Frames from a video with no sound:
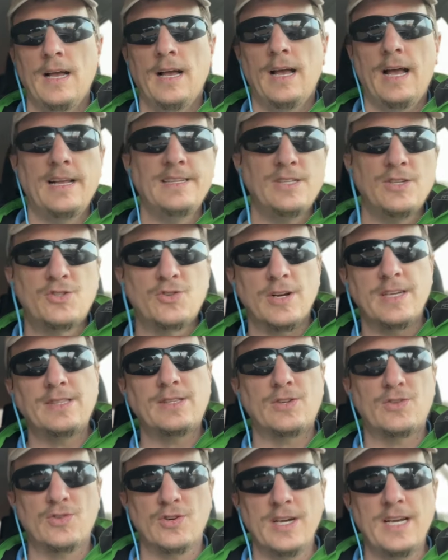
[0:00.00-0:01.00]
and you treat
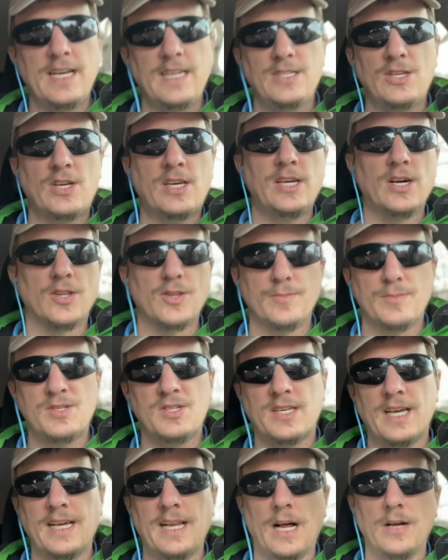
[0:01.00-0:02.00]
the tree and you kill the
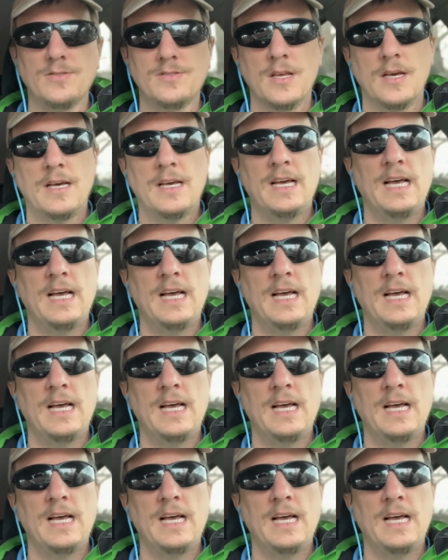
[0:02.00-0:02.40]
mosquitoes,